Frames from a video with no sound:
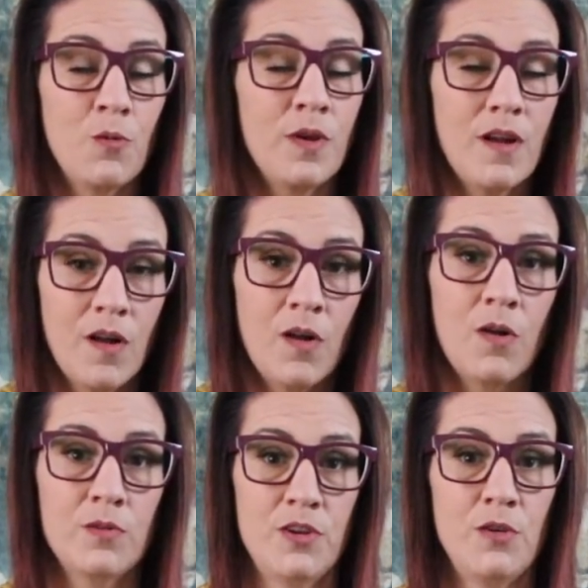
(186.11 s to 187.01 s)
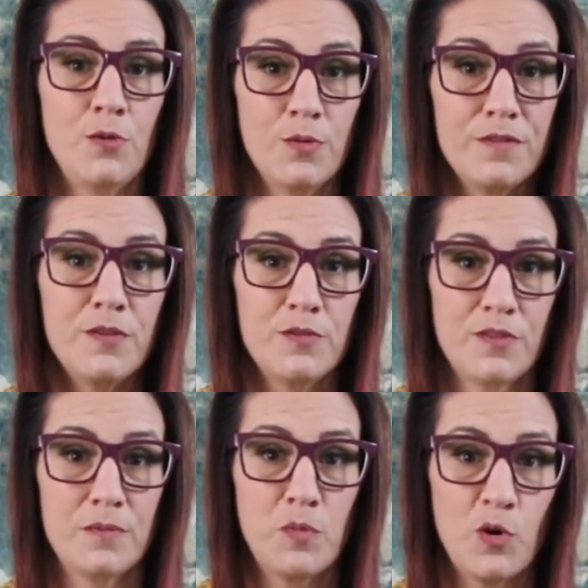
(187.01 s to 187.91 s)
We all know reviews
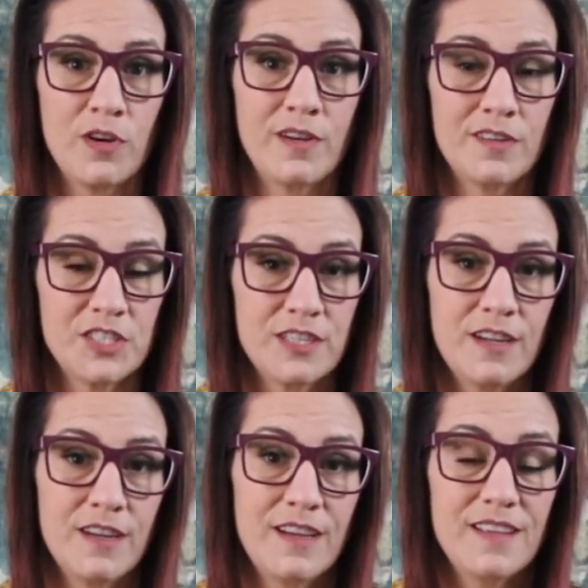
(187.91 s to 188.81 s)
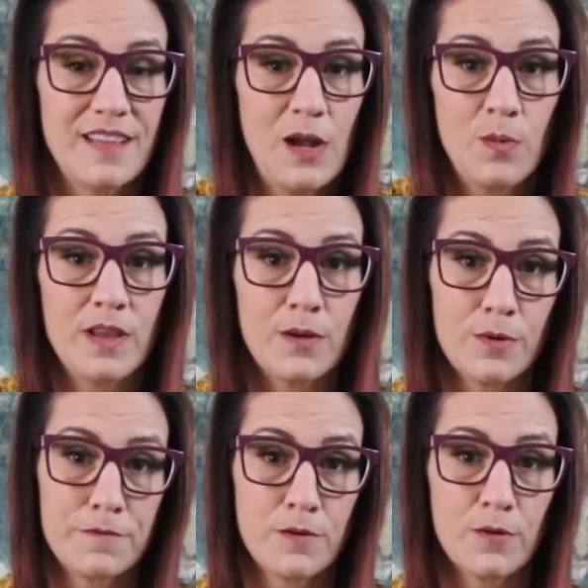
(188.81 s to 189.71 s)
are important. It's how we get
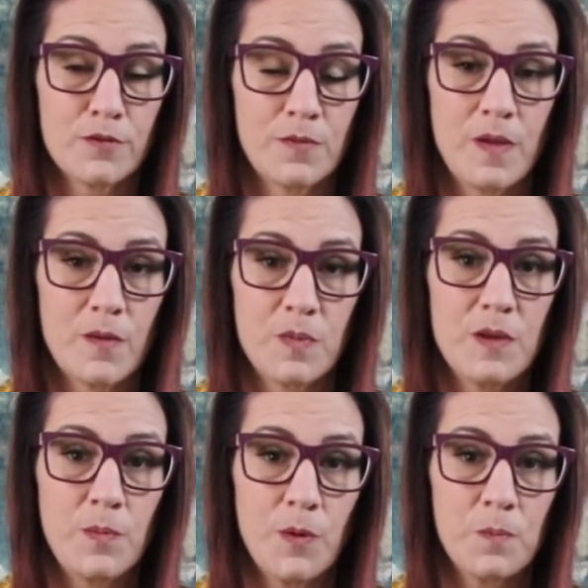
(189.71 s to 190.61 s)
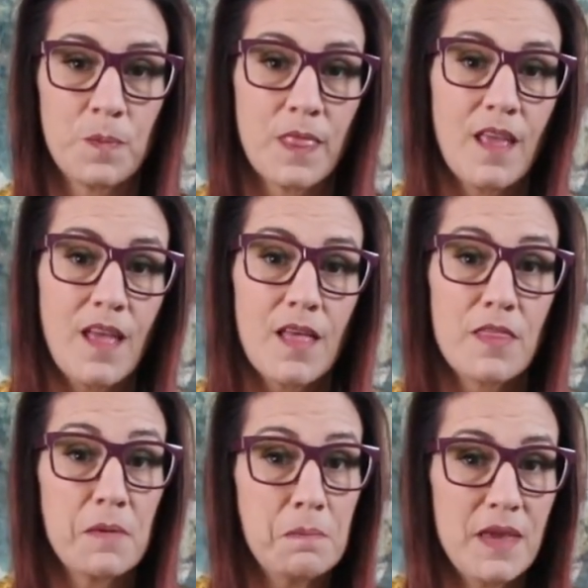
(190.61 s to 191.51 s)
referrals from other people.
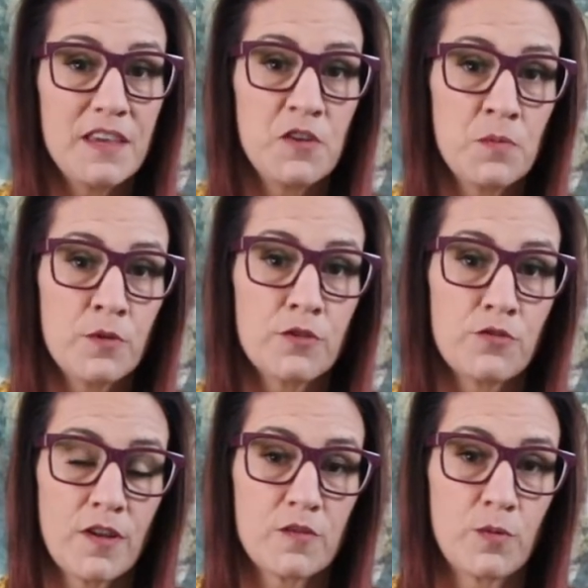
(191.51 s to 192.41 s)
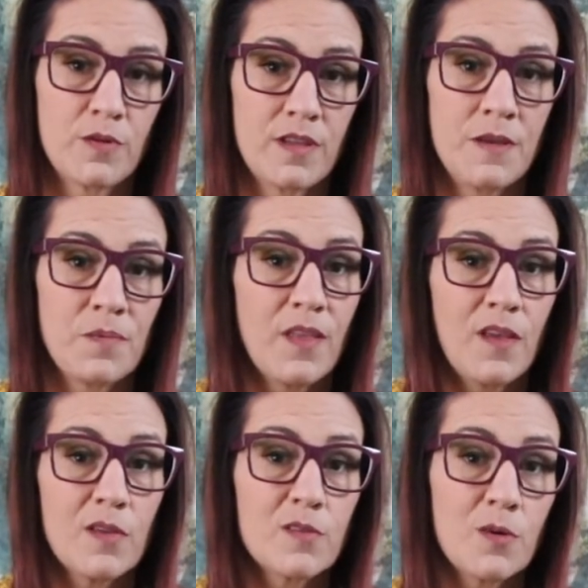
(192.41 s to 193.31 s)
They make you more trustworthy.
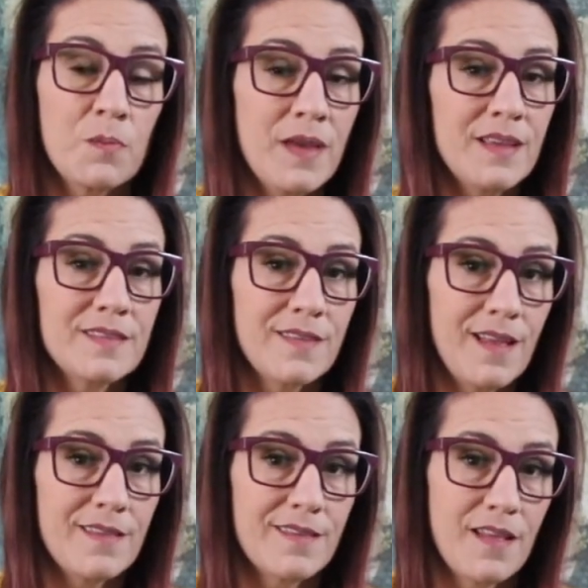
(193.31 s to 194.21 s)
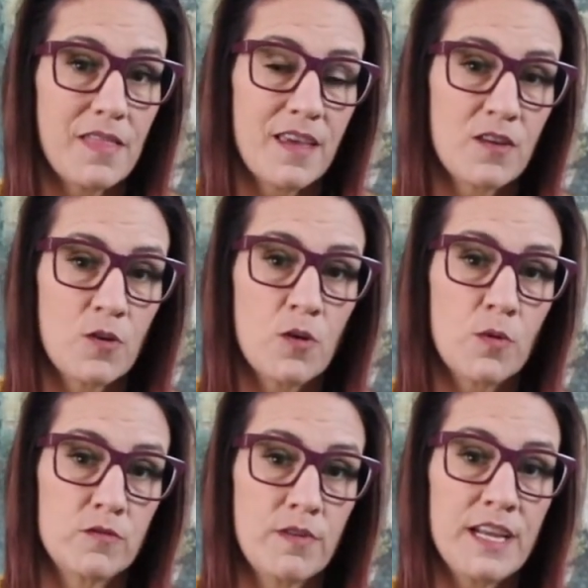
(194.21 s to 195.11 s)
So it makes sense that Google
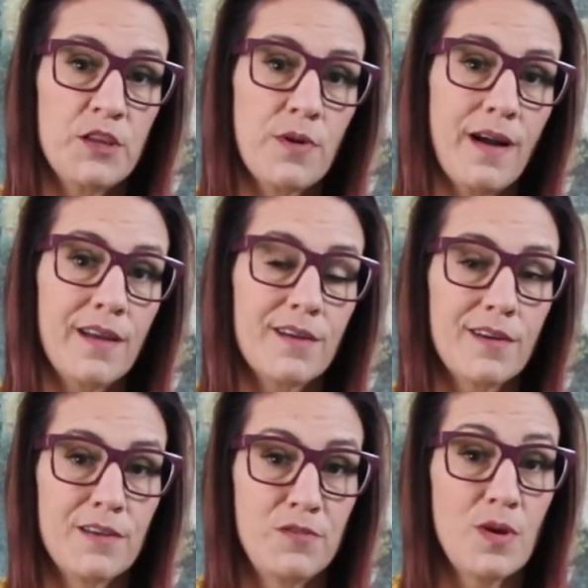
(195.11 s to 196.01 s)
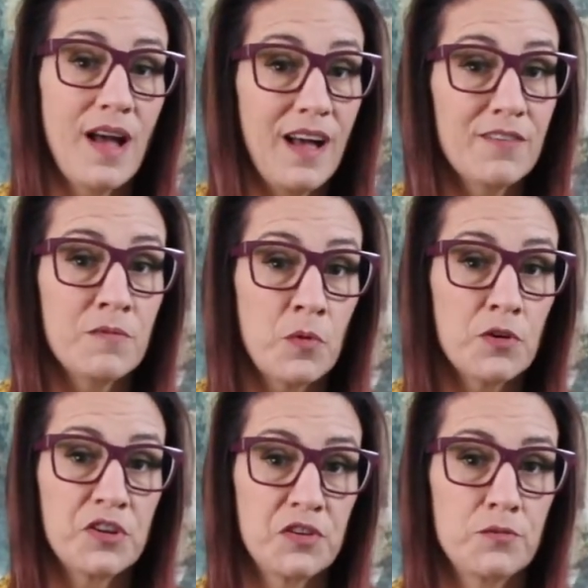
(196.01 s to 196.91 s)
would rank you higher if you have
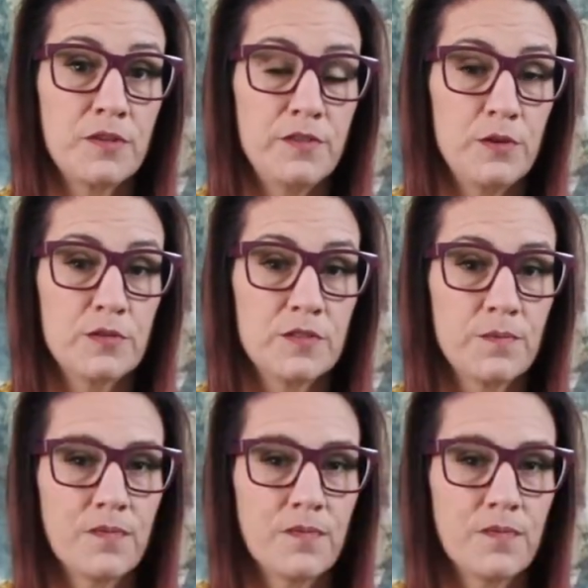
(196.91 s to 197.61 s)
more good reviews.